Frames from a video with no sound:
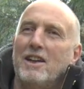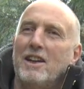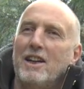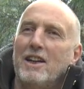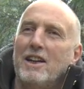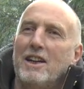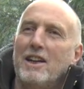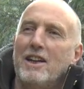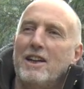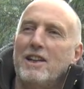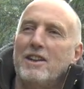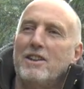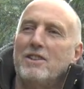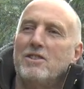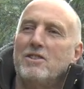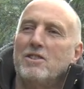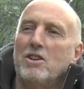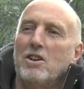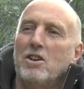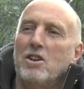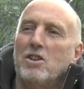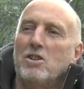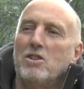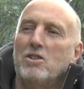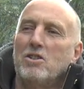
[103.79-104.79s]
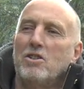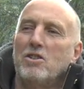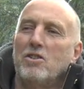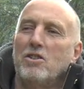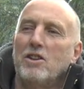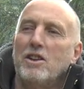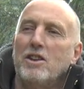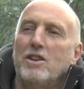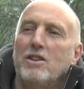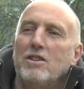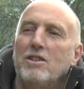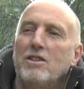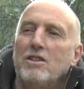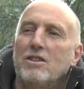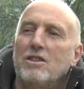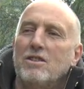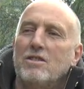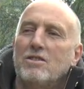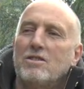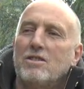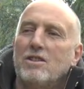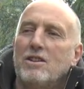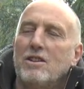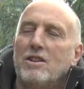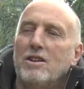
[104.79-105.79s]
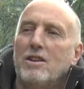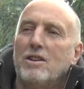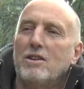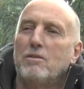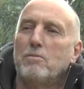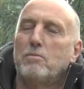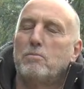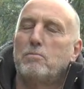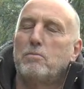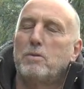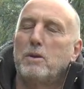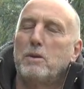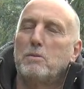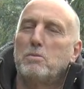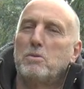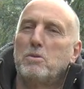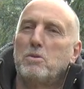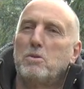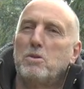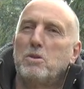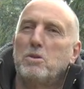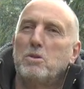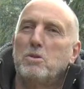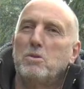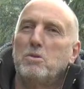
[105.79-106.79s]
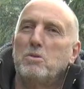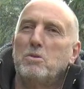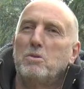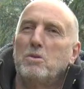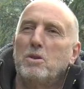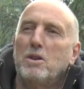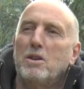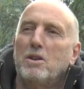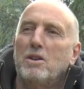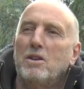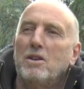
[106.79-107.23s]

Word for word: and I learnt then that uh, people who